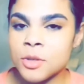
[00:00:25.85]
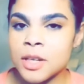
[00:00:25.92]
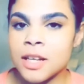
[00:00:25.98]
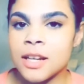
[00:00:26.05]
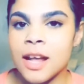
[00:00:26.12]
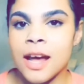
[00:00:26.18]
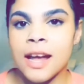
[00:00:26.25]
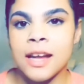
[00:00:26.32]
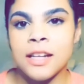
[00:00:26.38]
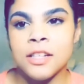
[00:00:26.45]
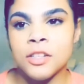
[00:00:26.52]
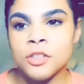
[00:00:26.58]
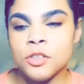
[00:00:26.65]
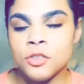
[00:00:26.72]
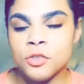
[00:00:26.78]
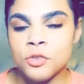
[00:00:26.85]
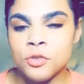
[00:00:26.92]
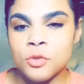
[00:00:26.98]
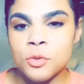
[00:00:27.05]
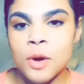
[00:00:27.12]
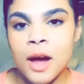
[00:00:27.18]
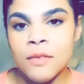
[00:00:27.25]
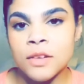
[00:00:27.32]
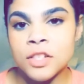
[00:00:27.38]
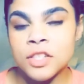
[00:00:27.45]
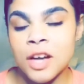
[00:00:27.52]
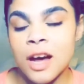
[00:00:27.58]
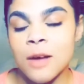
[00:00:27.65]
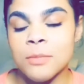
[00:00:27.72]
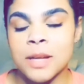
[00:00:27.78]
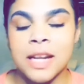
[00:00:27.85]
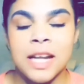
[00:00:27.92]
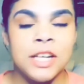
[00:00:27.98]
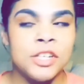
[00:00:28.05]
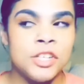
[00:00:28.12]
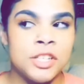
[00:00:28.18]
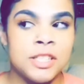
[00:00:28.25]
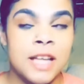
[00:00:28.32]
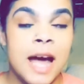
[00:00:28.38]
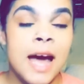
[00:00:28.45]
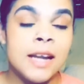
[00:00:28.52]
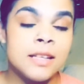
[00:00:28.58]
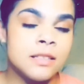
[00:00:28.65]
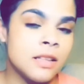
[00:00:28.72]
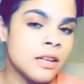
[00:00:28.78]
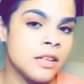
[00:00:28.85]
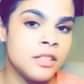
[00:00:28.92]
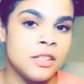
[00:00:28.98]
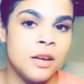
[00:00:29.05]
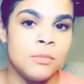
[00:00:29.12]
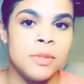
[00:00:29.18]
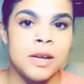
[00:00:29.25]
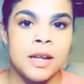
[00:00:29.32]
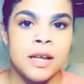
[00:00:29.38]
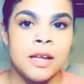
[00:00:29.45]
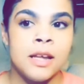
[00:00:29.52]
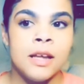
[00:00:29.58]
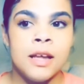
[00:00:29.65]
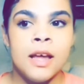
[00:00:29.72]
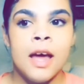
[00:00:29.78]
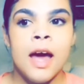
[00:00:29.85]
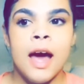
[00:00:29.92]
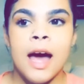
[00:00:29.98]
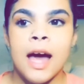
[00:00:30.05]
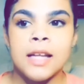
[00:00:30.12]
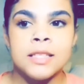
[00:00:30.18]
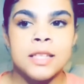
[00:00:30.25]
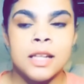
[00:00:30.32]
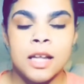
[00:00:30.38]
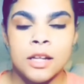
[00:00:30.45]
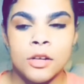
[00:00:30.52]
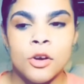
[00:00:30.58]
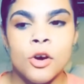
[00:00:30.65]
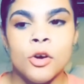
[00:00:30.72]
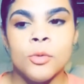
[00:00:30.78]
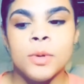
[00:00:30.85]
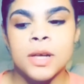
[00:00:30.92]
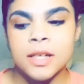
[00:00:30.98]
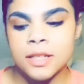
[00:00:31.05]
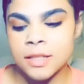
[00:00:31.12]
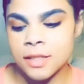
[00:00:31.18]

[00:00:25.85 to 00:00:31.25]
I do have a job, and I had a second job, but I had to let it go because